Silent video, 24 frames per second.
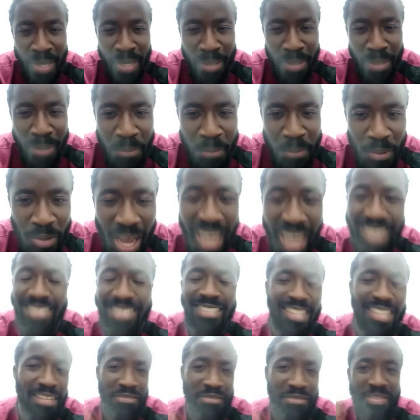that my picture. I
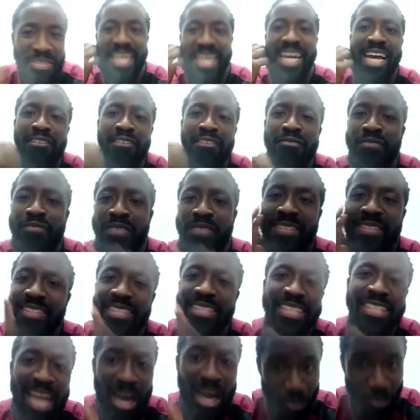saved
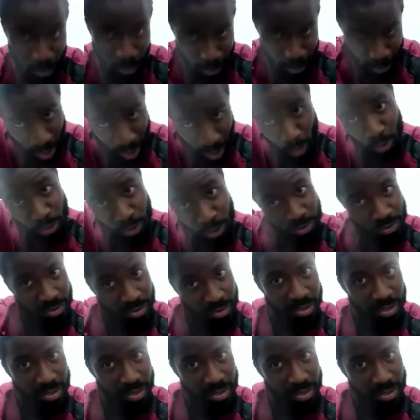everything. I was, I was.